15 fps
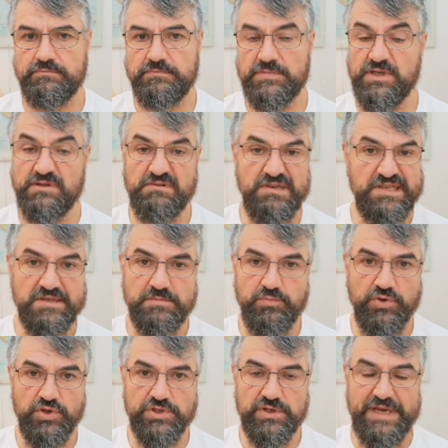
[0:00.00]
So
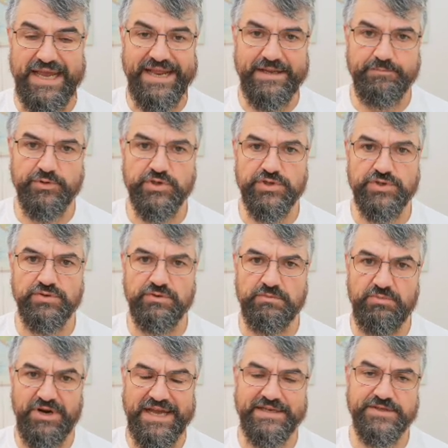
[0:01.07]
any push to the
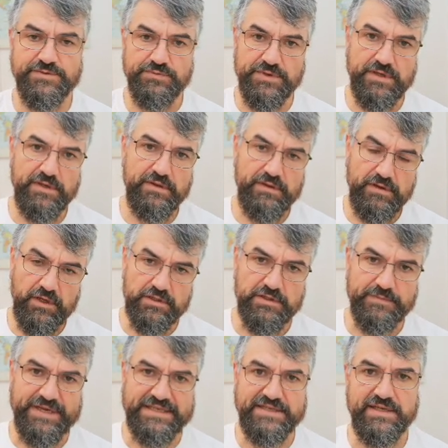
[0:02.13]
branch will
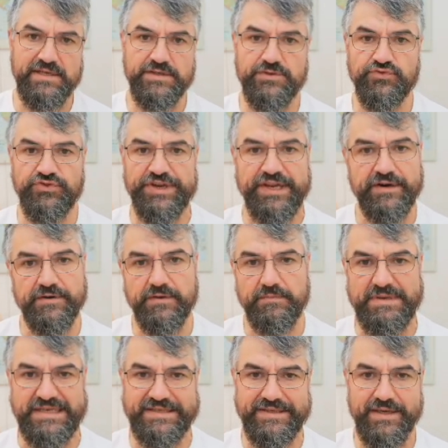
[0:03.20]
automatically trigger
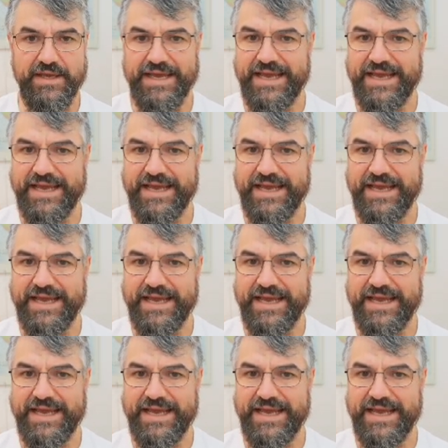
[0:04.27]
building.